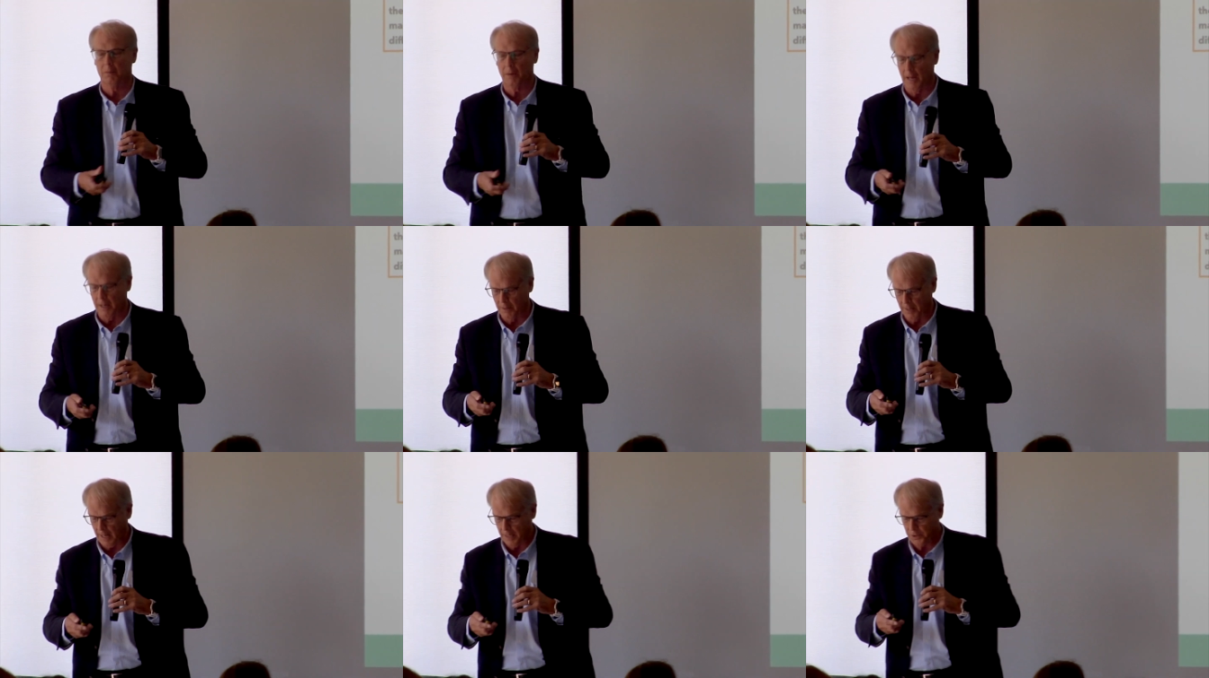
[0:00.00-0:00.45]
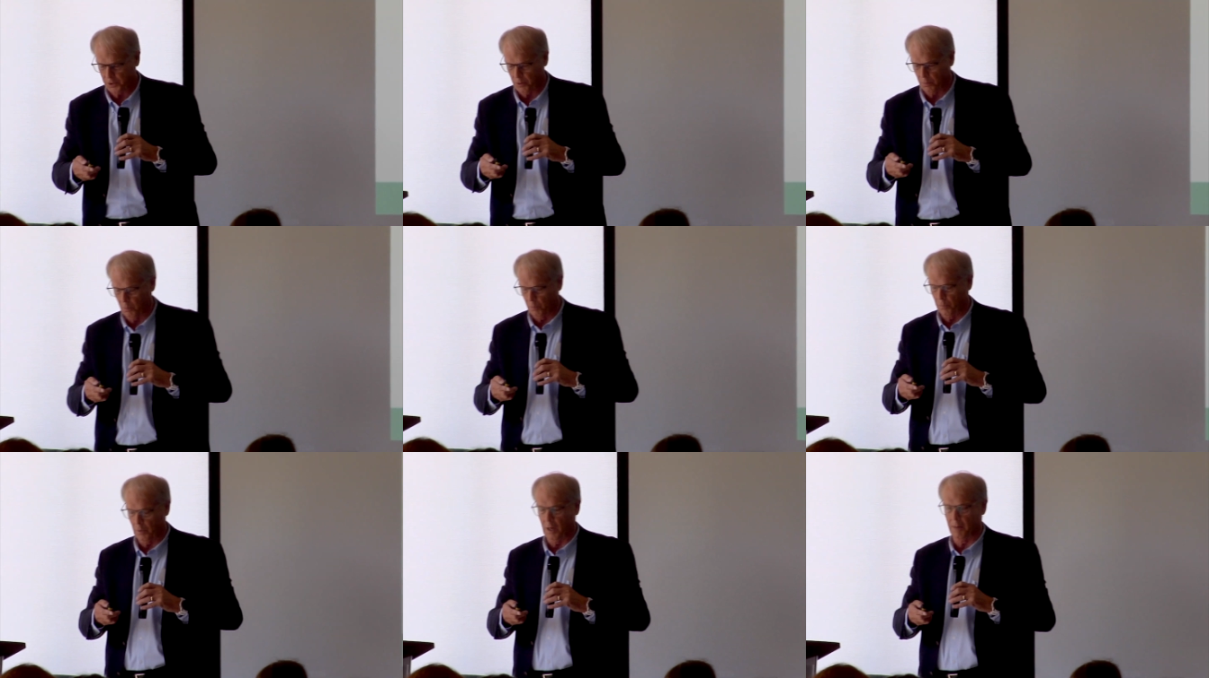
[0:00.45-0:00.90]
And that's,
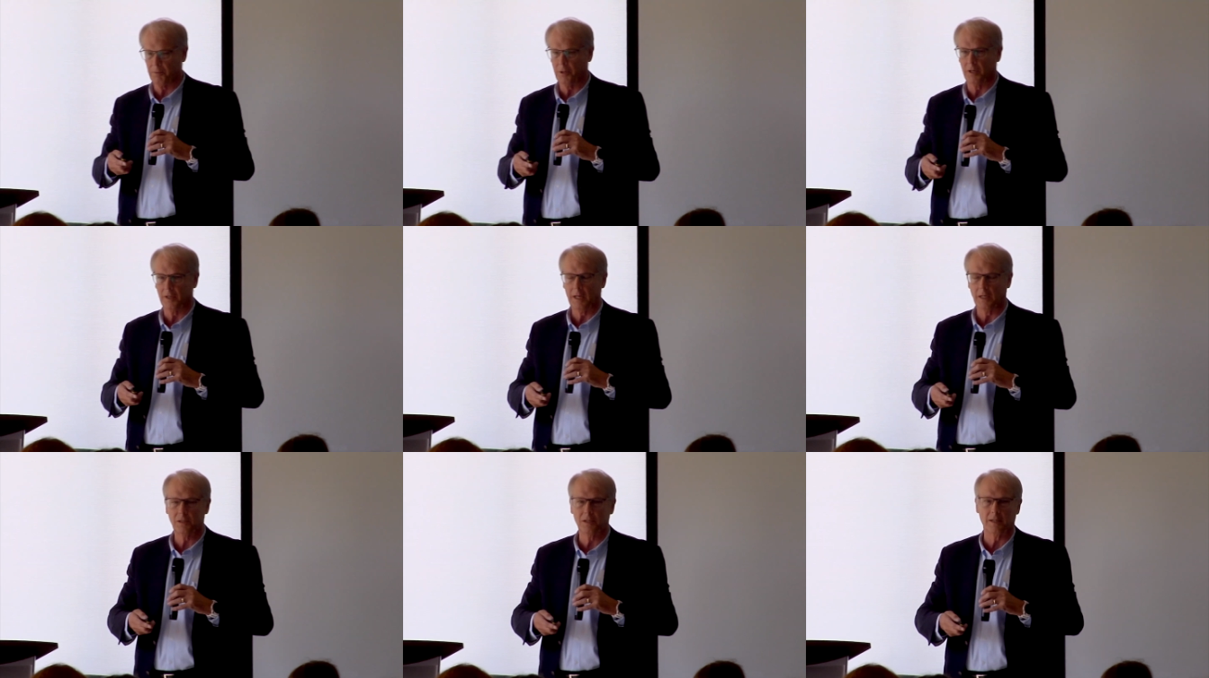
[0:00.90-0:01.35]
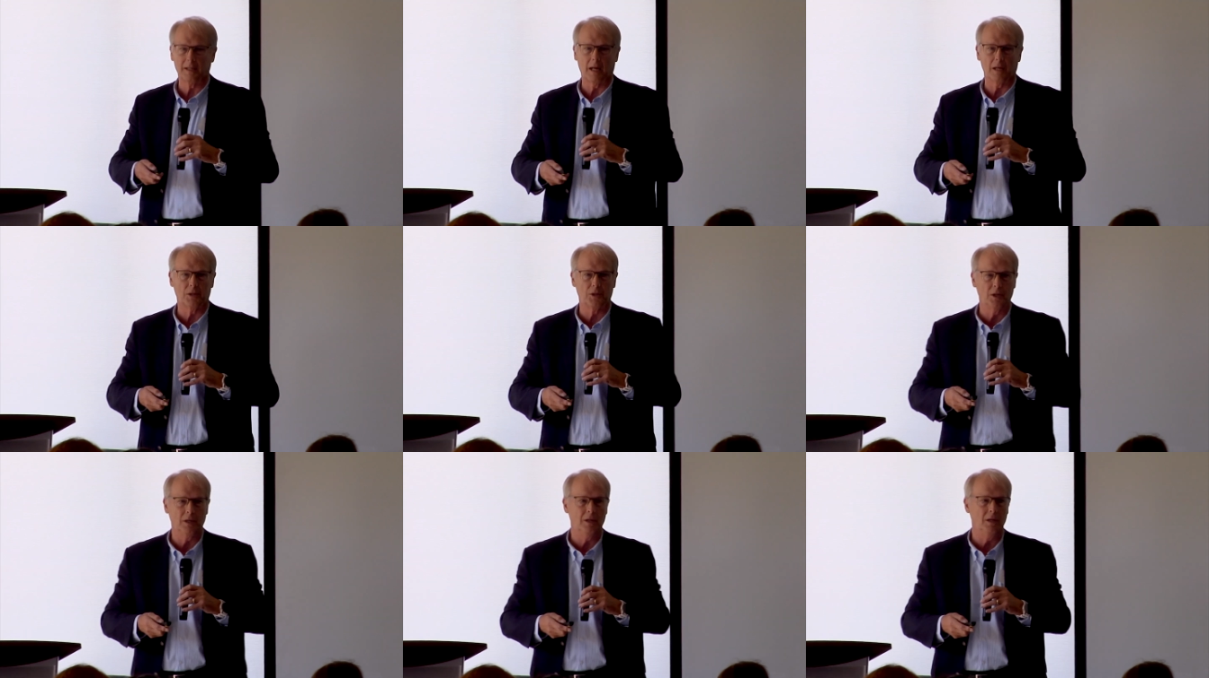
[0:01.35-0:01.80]
I'm going to get to
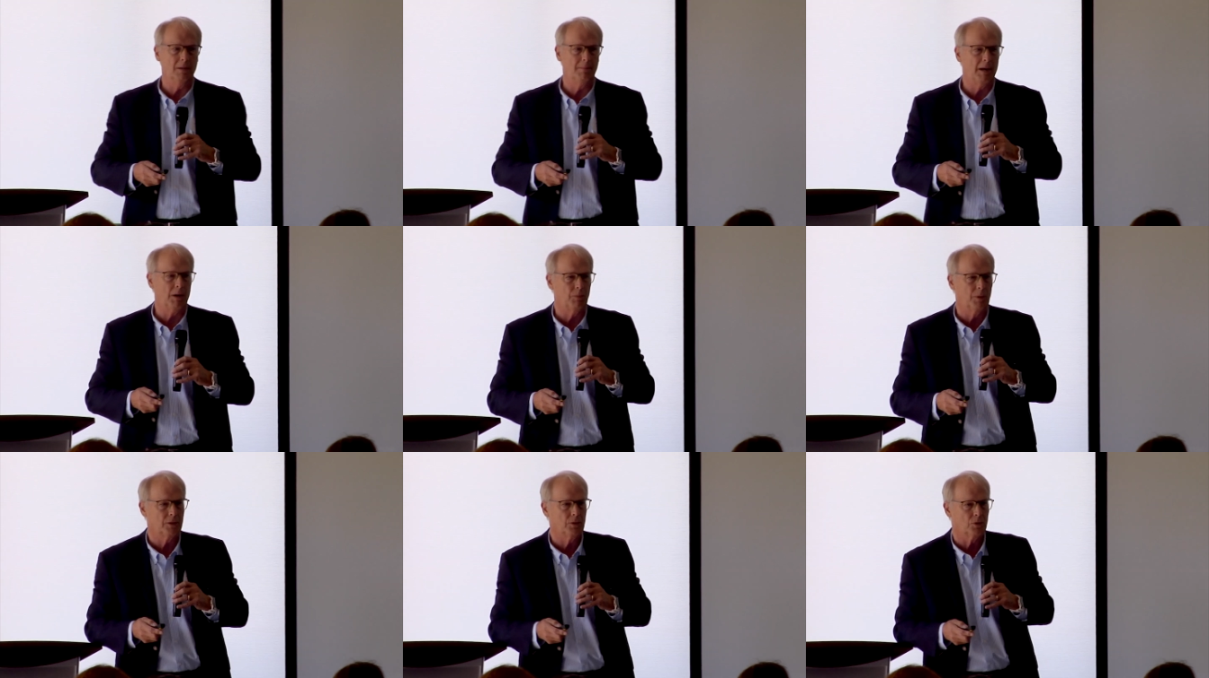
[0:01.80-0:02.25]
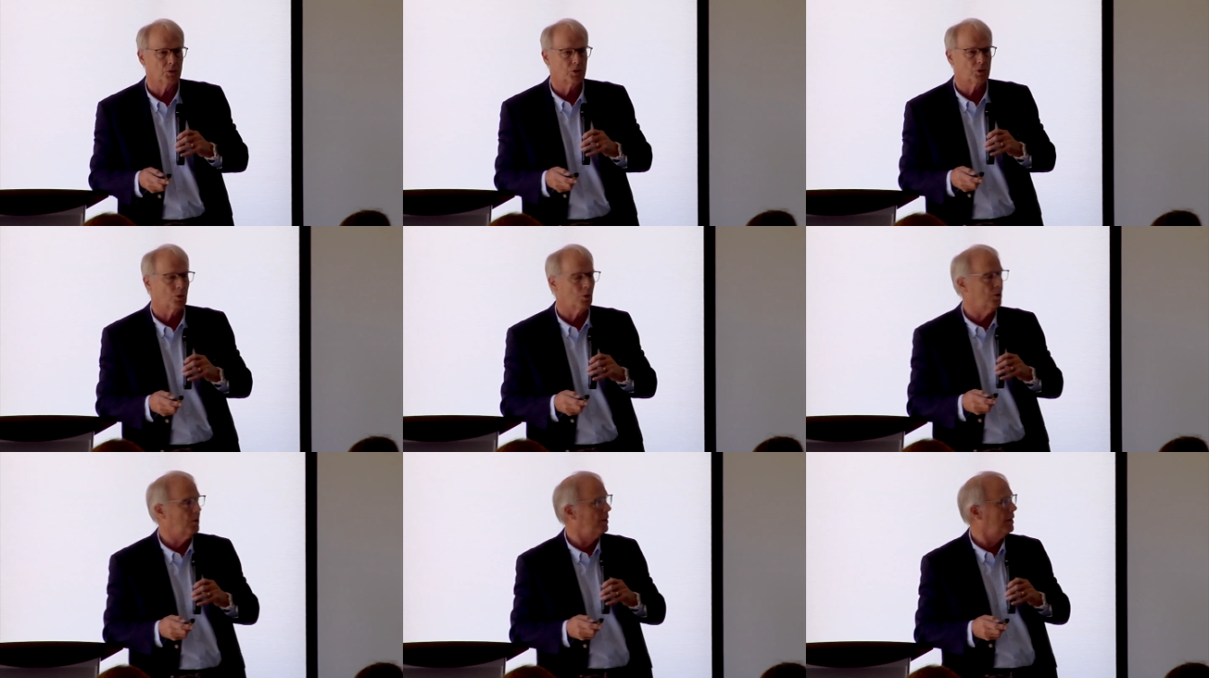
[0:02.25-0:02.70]
that. Thinking about what your
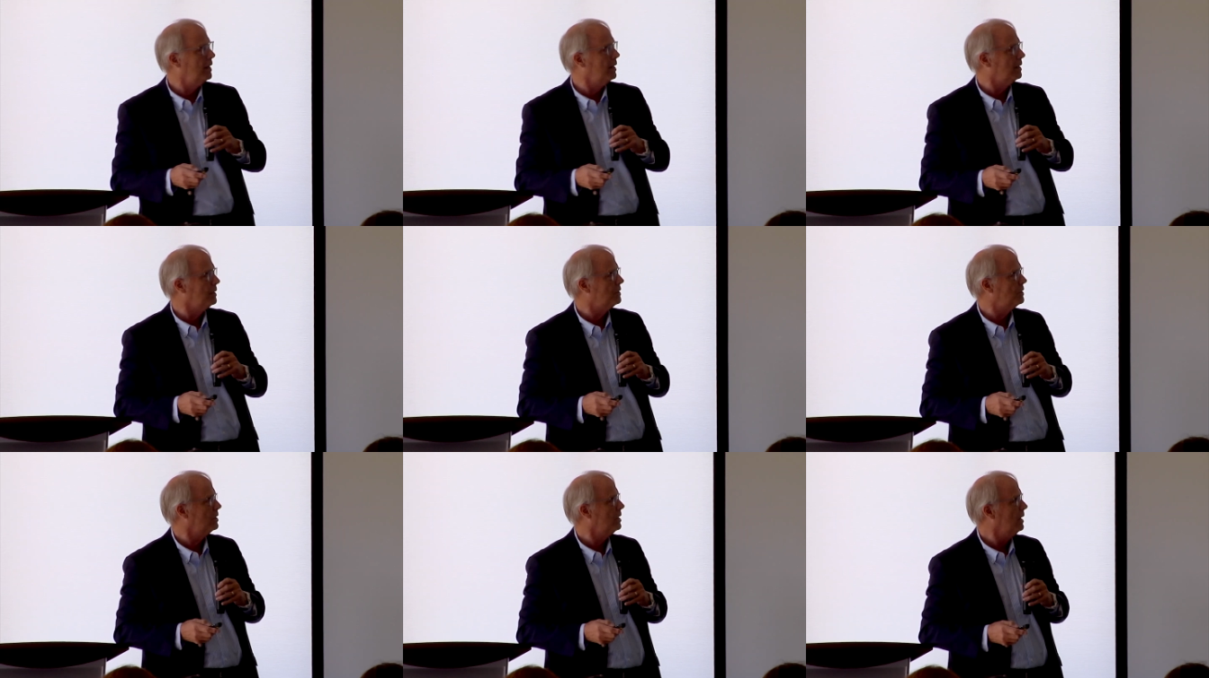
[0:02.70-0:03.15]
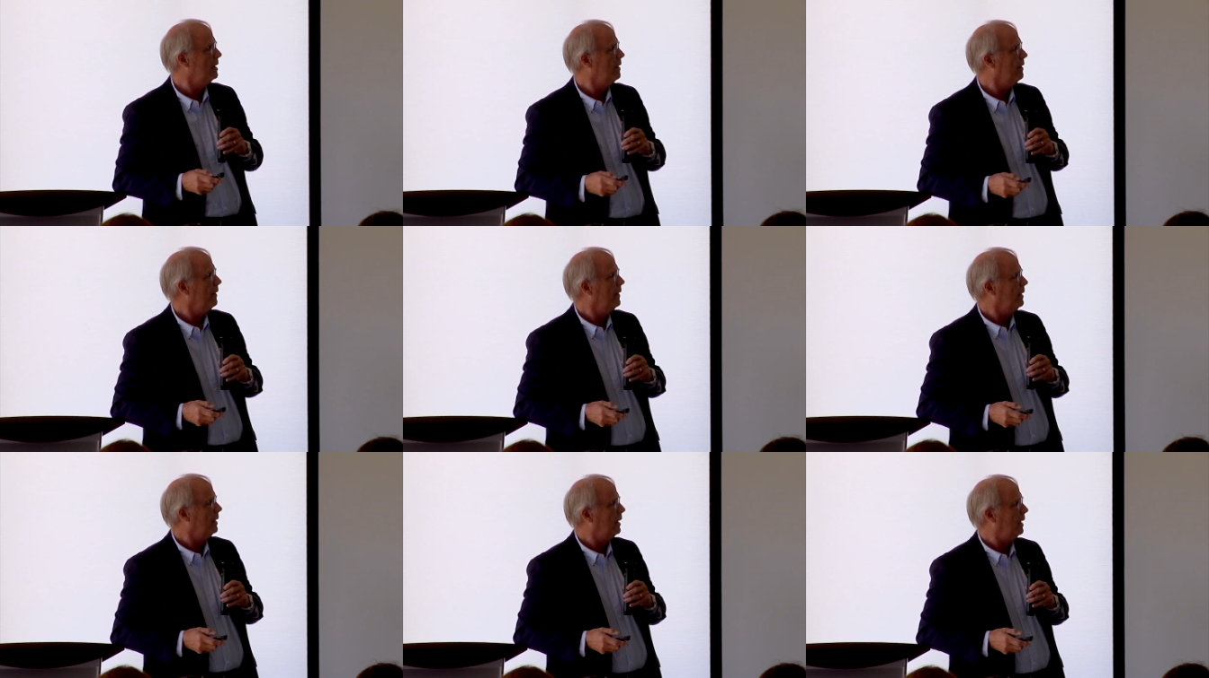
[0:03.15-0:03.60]
story is
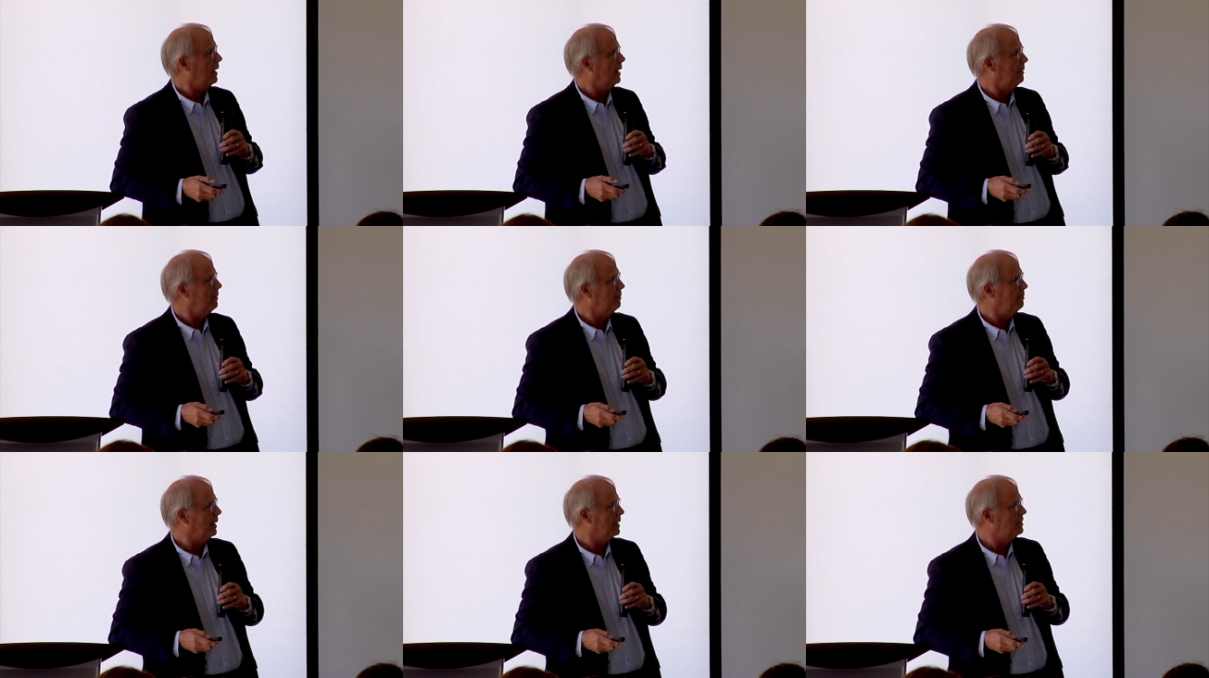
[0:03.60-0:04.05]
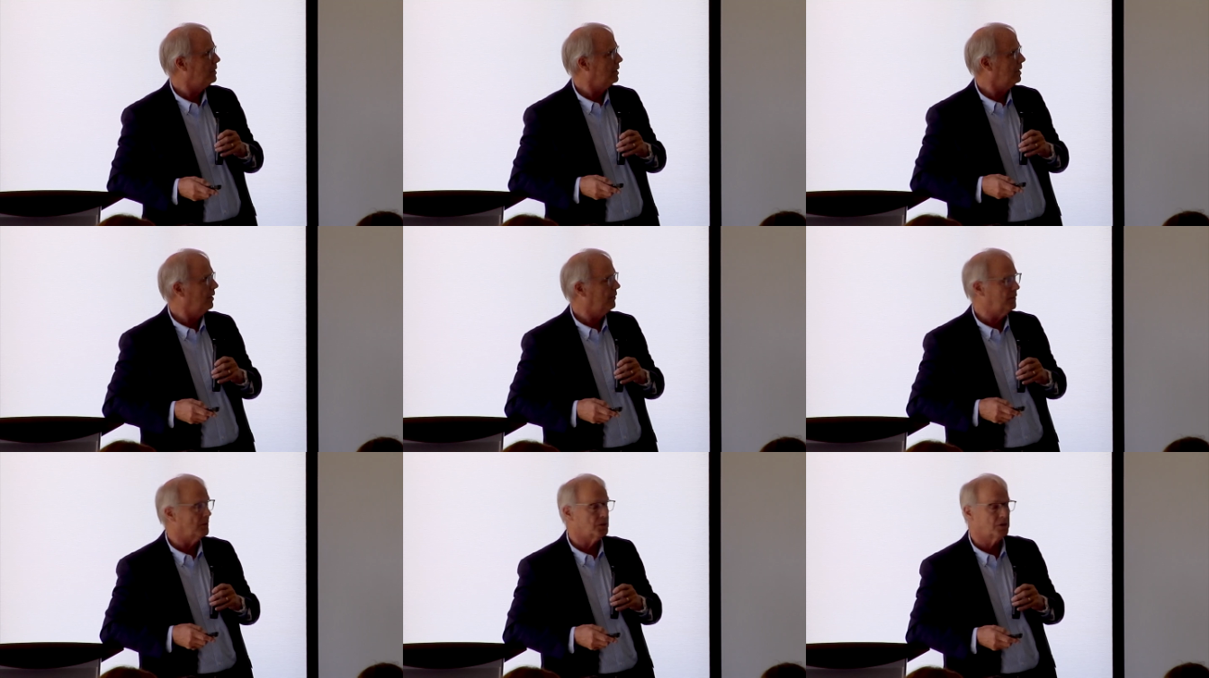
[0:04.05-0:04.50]
makes a
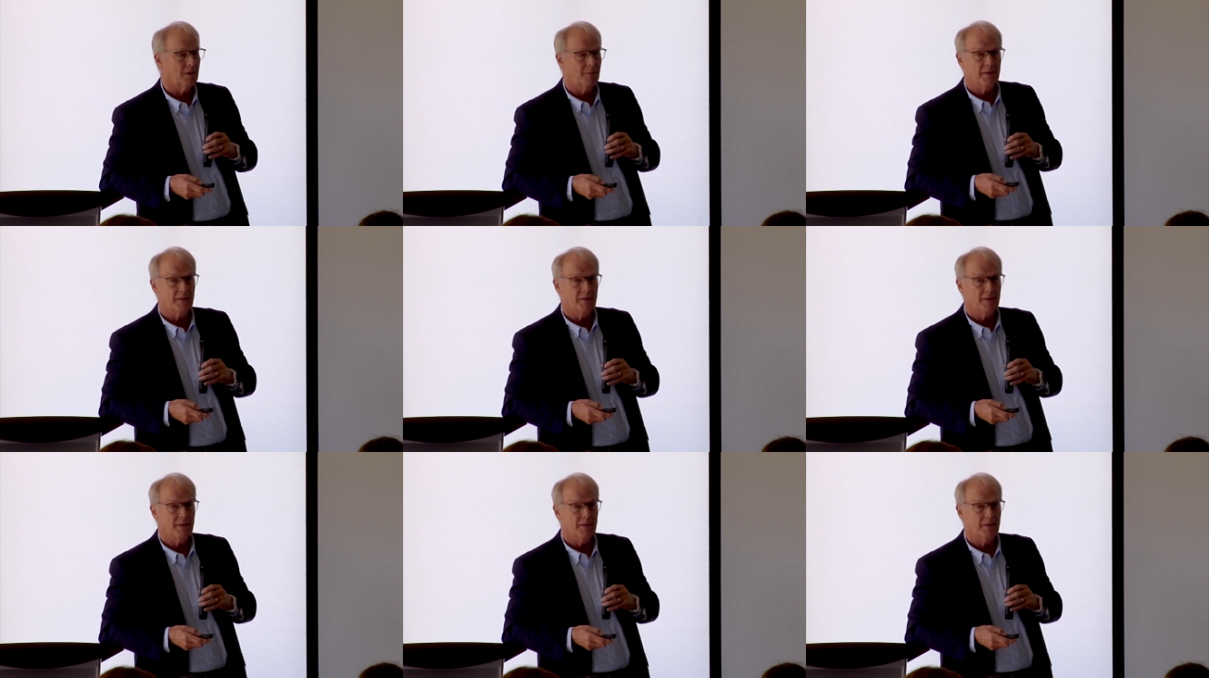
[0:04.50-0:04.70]
difference.